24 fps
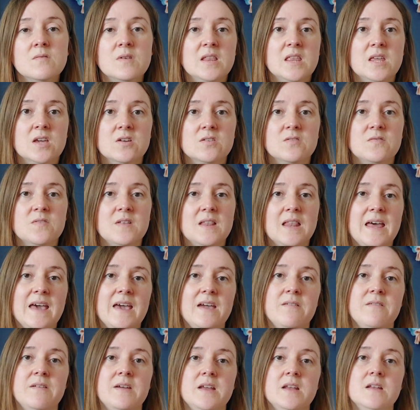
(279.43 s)
really good for
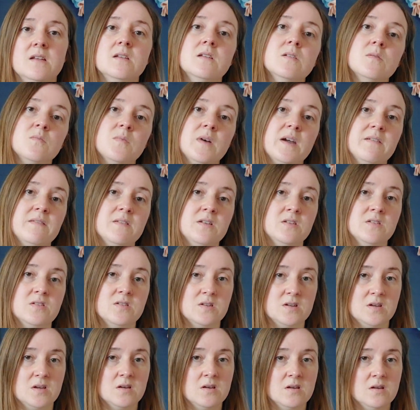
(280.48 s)
layering and wearing
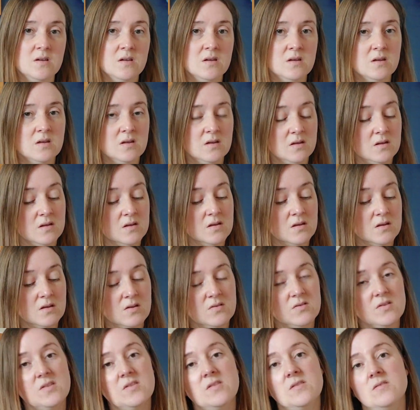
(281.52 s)
under
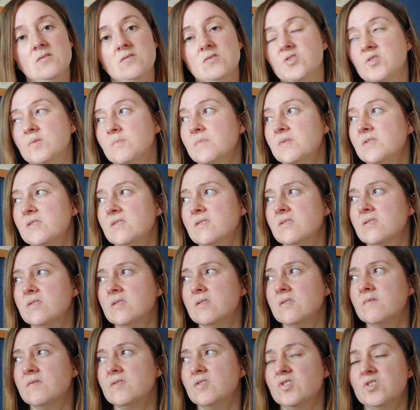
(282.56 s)
other jumpers and
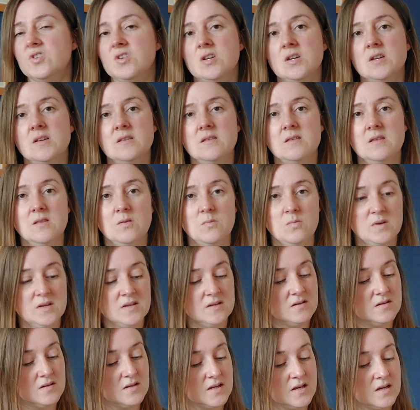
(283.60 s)
stuff and shirts in the
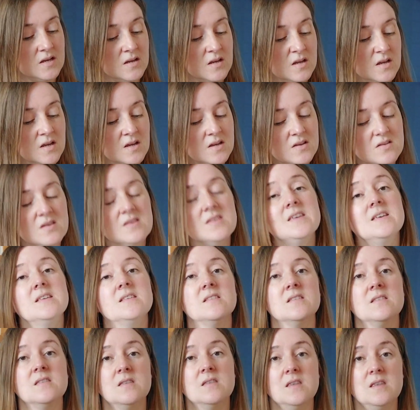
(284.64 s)
winter. So
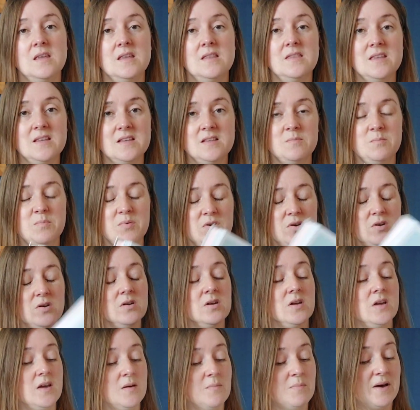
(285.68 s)
this is, in this
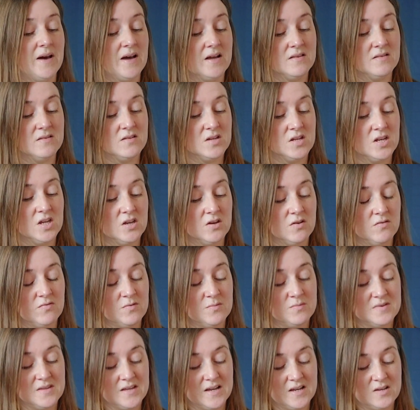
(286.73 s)
book, her patterns only go
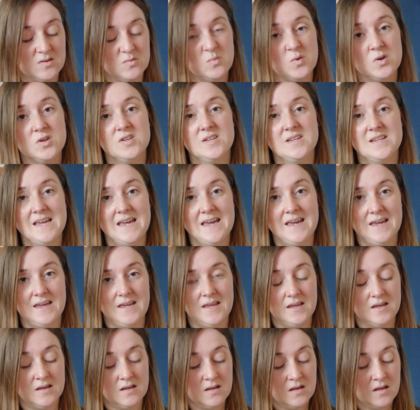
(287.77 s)
from size 1 to
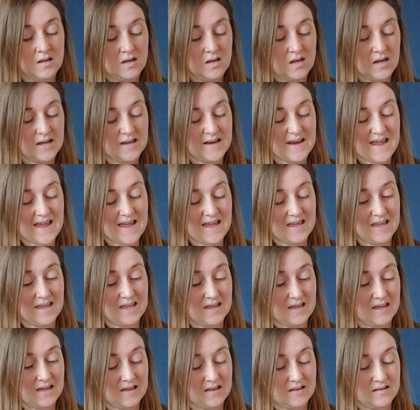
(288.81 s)
8, and
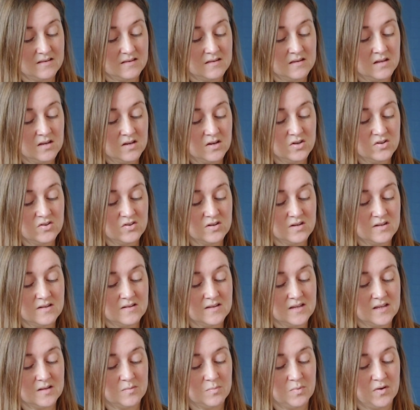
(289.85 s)
8 is
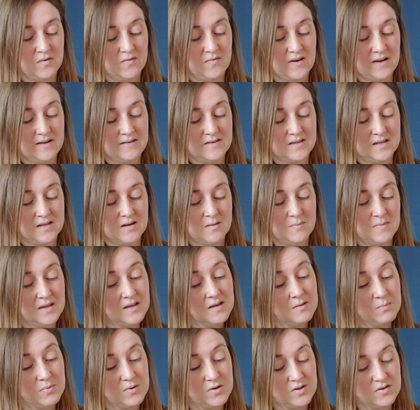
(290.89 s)
106.5
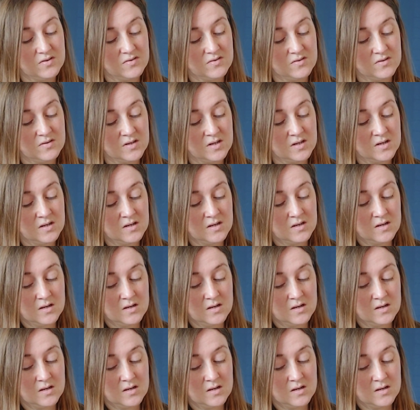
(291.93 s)
centimetre bust,